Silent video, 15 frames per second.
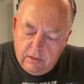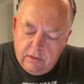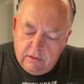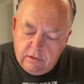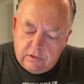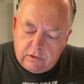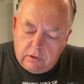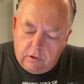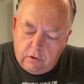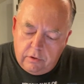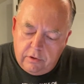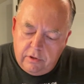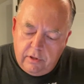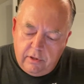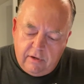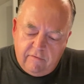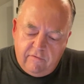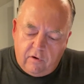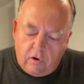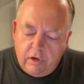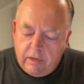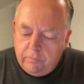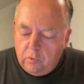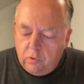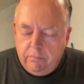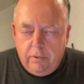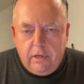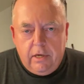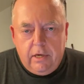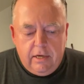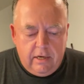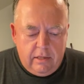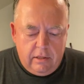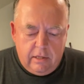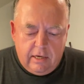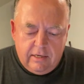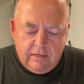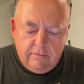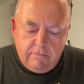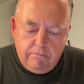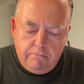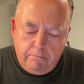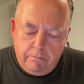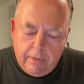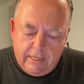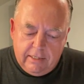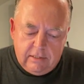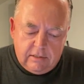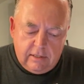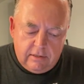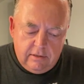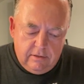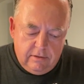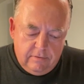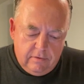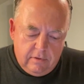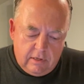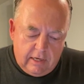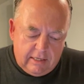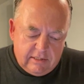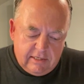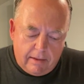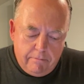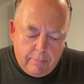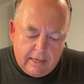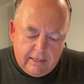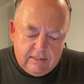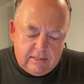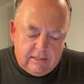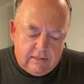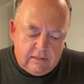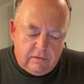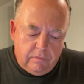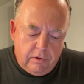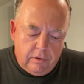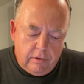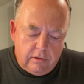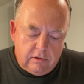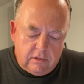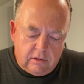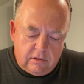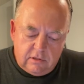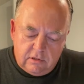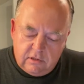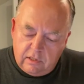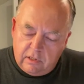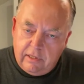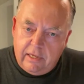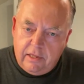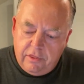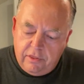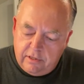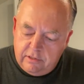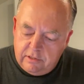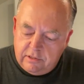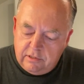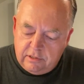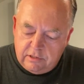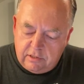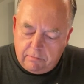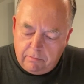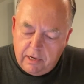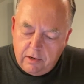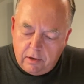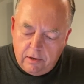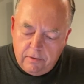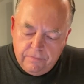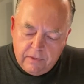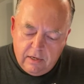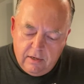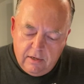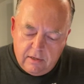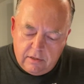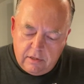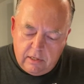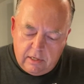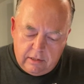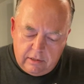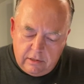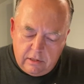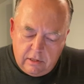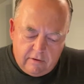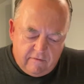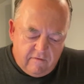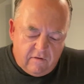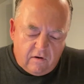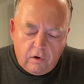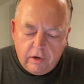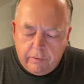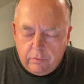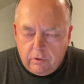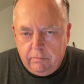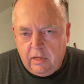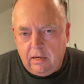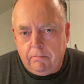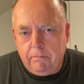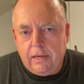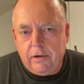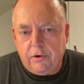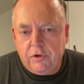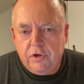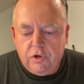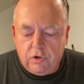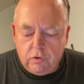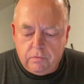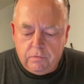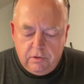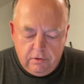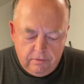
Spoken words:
So the volume would be in the SI base system unit, since it's a length is the meter, then the volume would be a meter cubed.